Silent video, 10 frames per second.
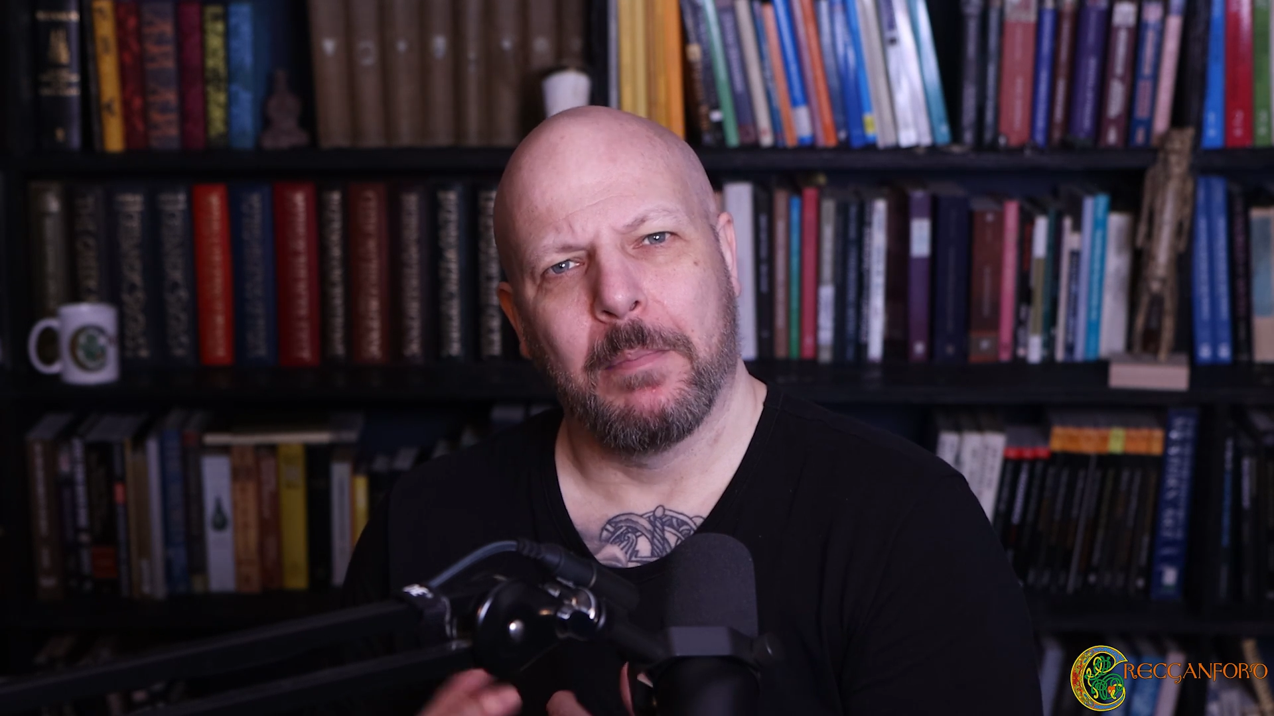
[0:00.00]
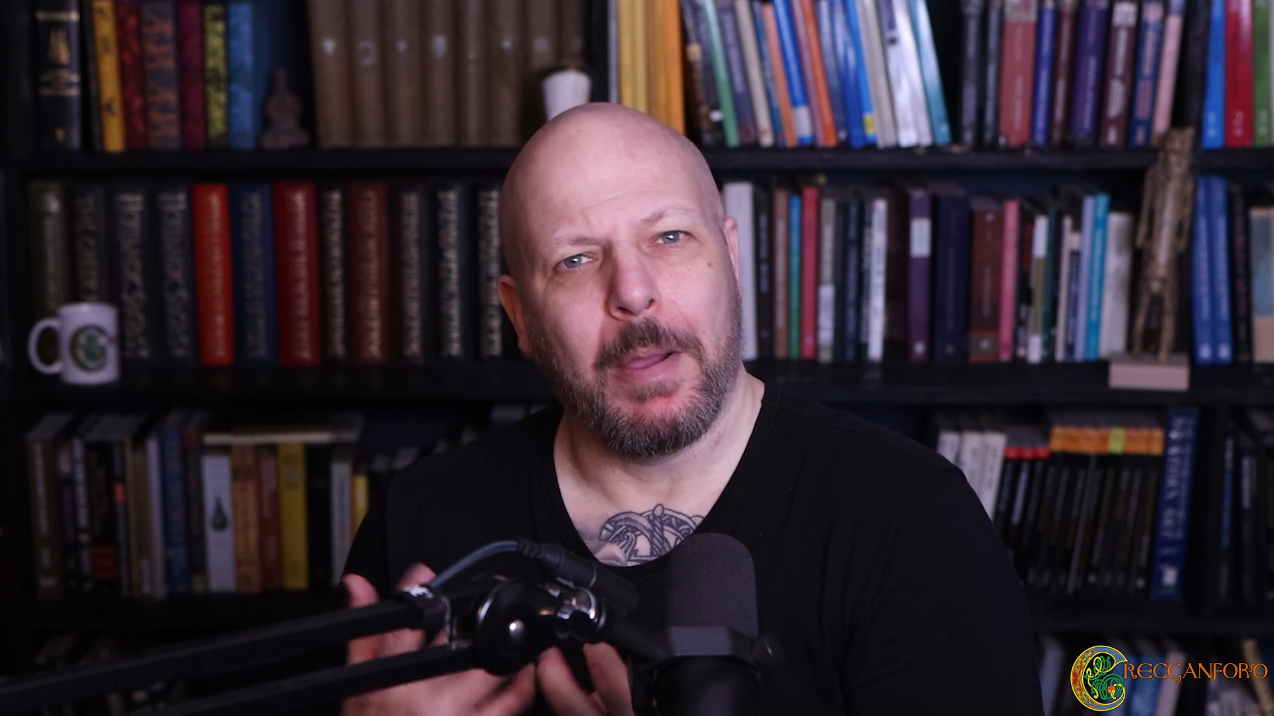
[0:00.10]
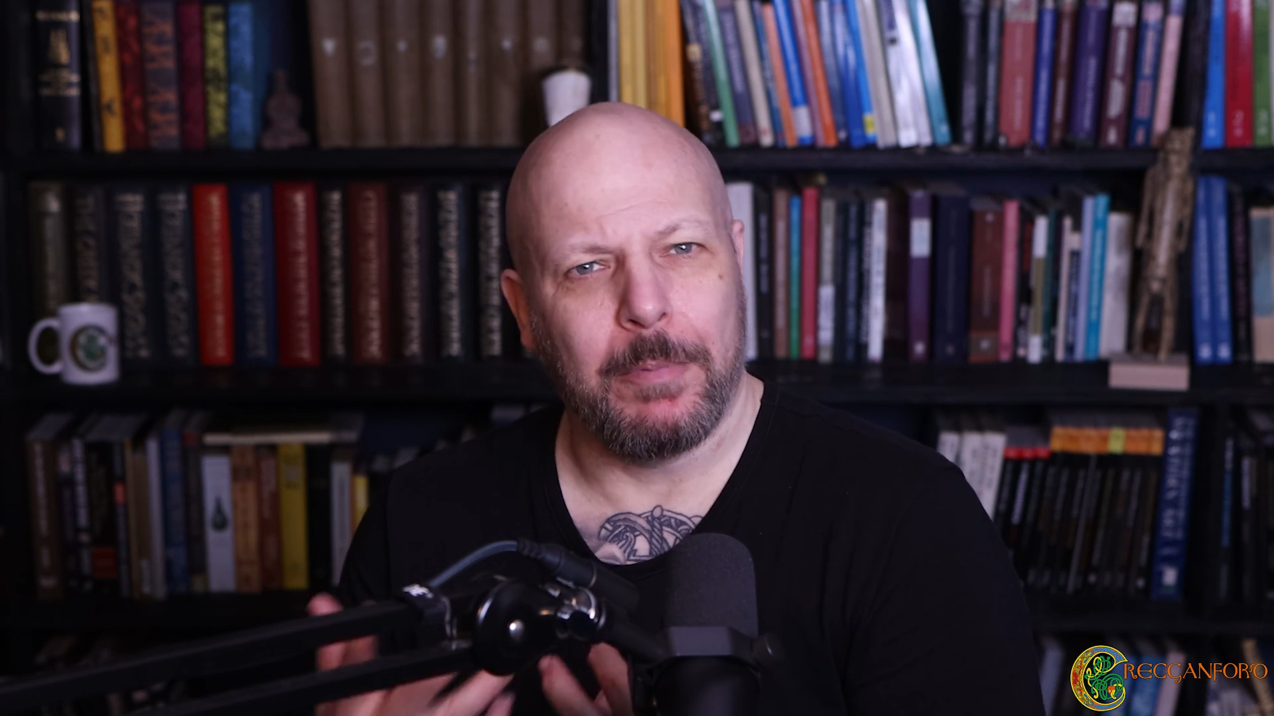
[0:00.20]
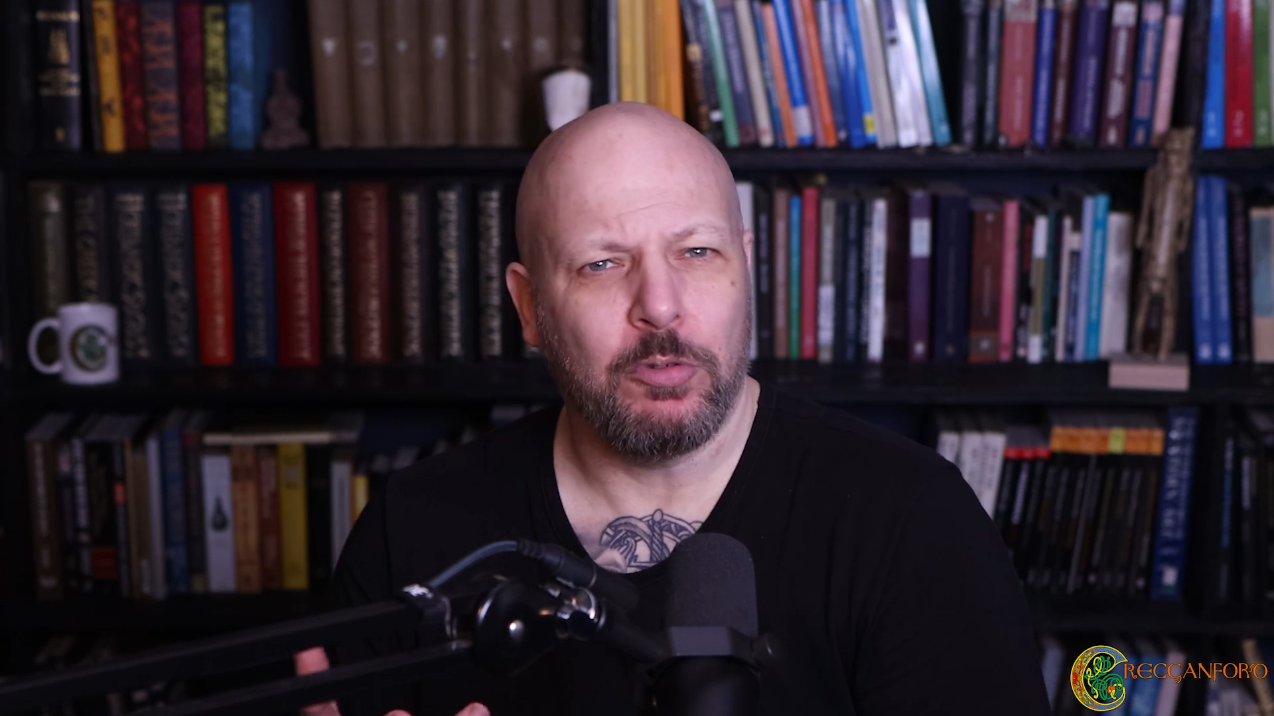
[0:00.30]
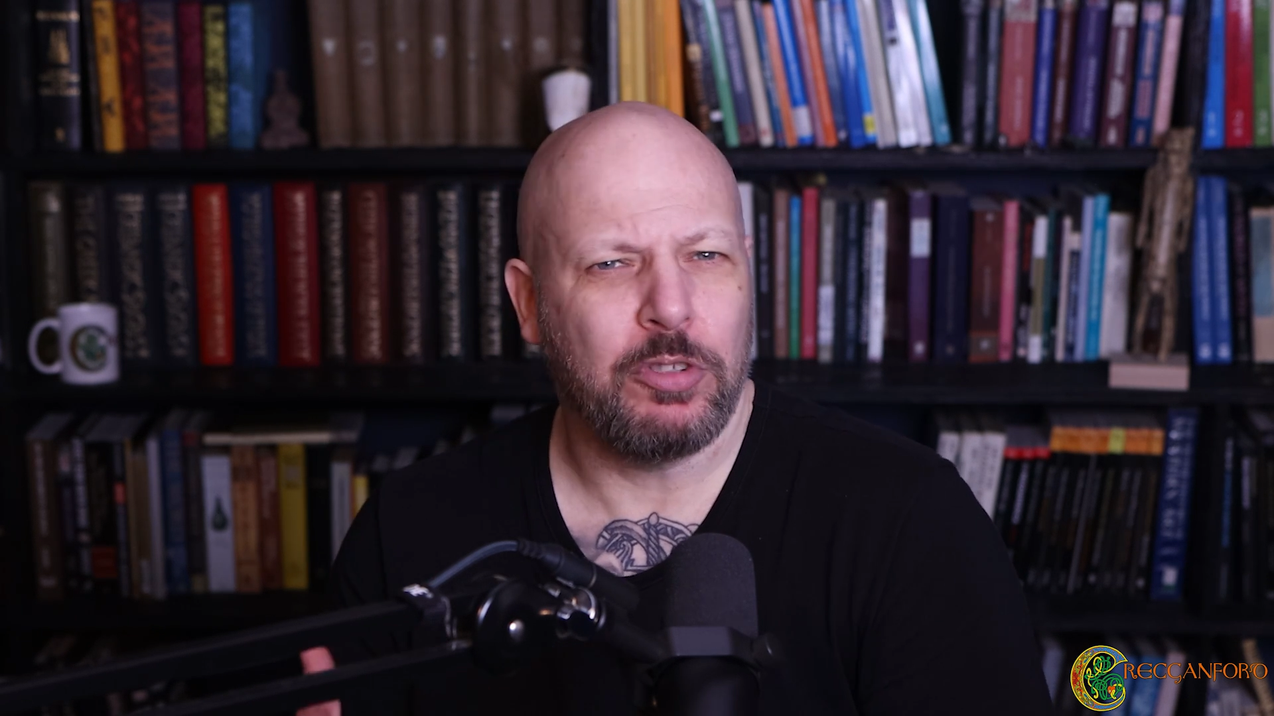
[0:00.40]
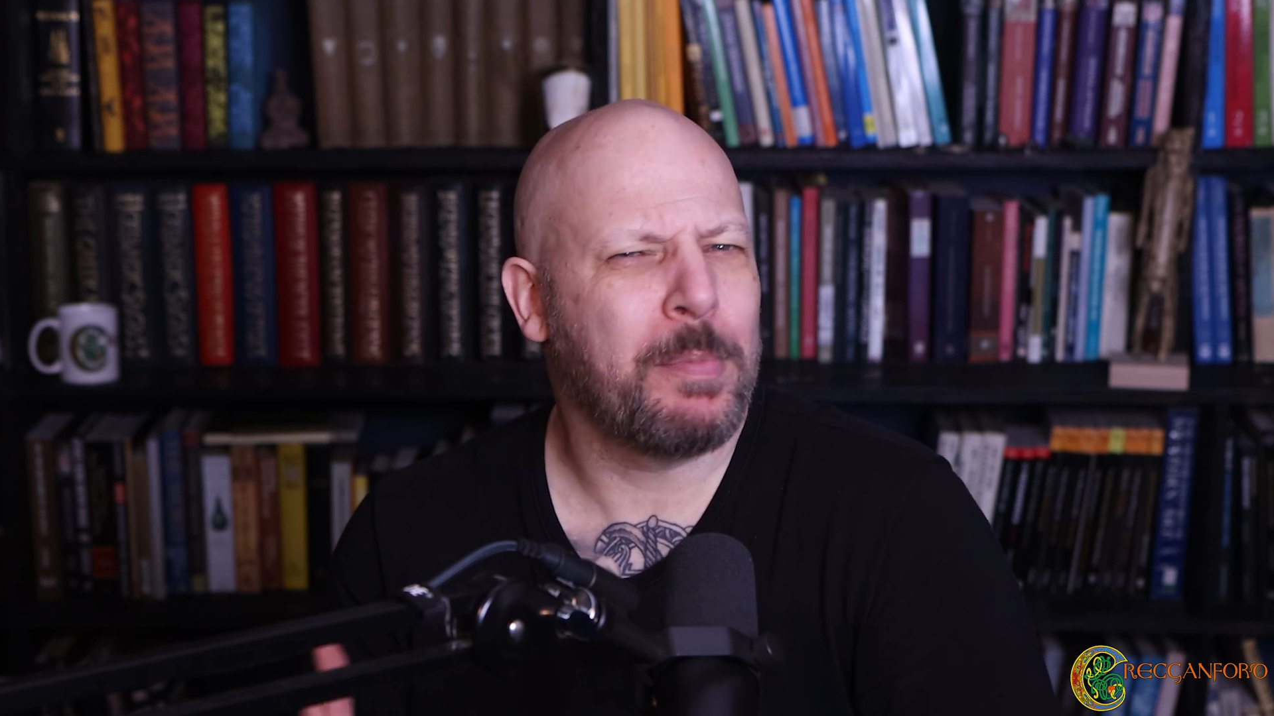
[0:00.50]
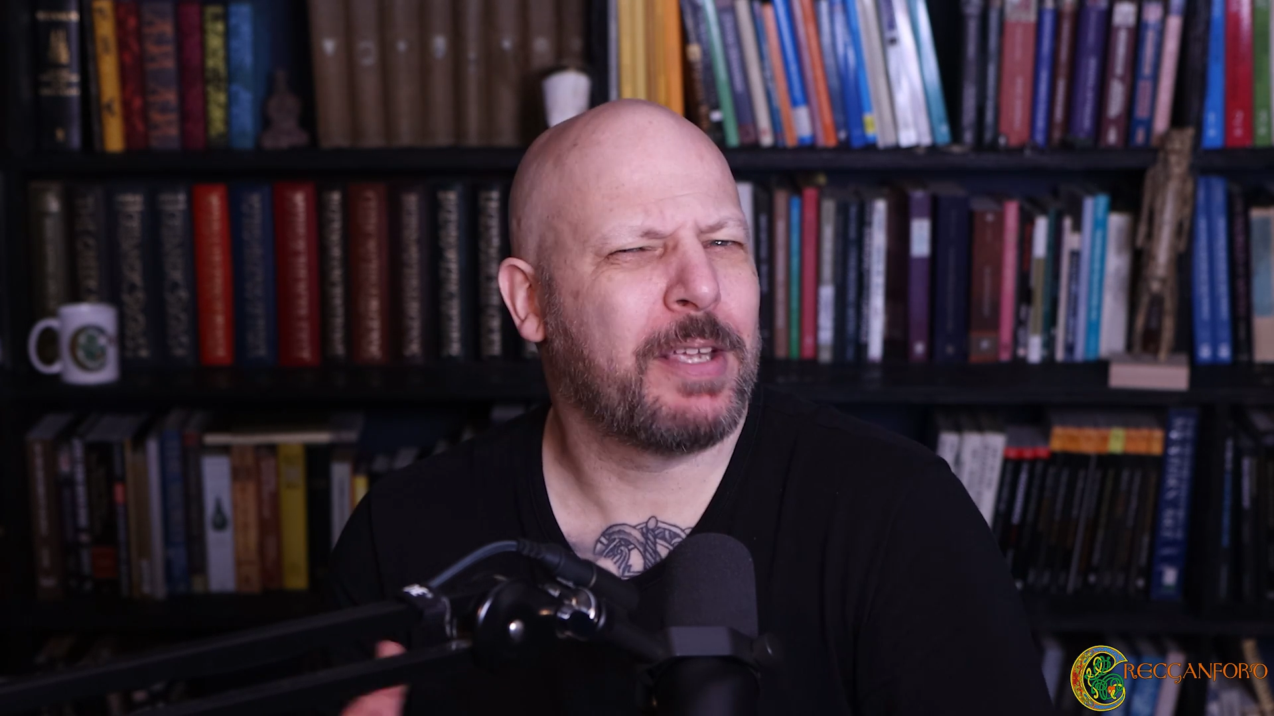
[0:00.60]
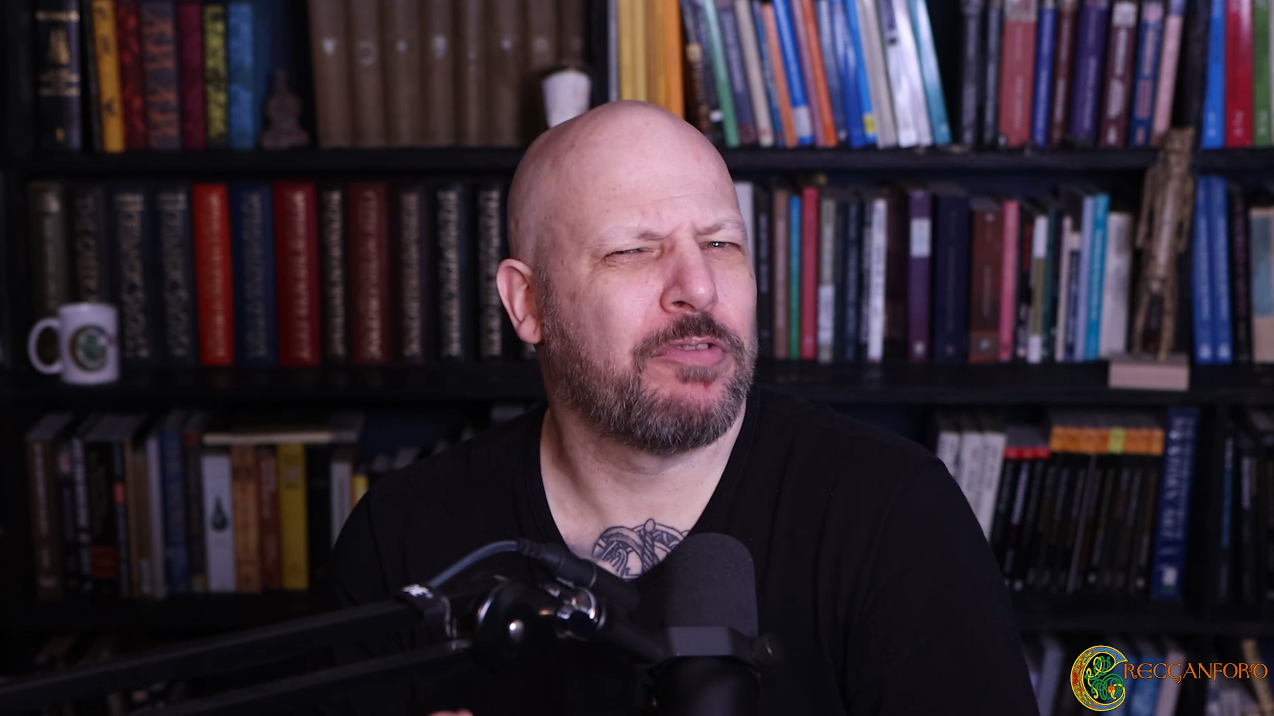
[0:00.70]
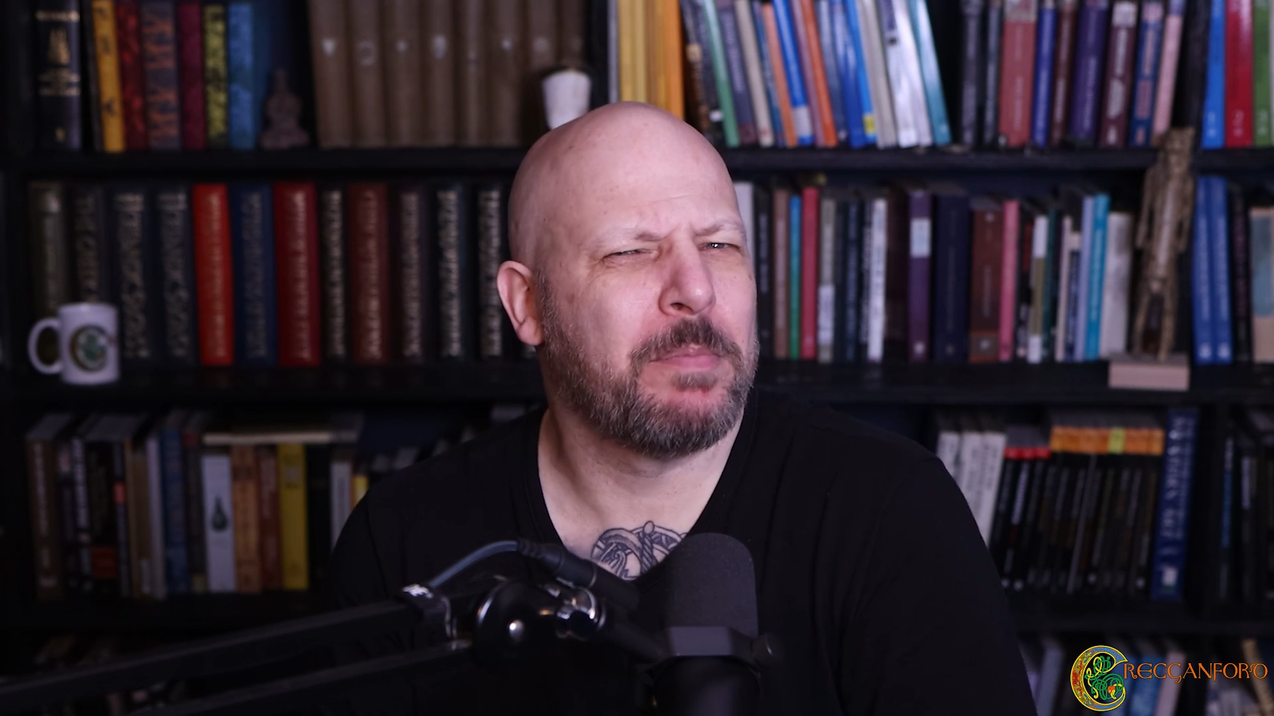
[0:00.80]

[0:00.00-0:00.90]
But we also must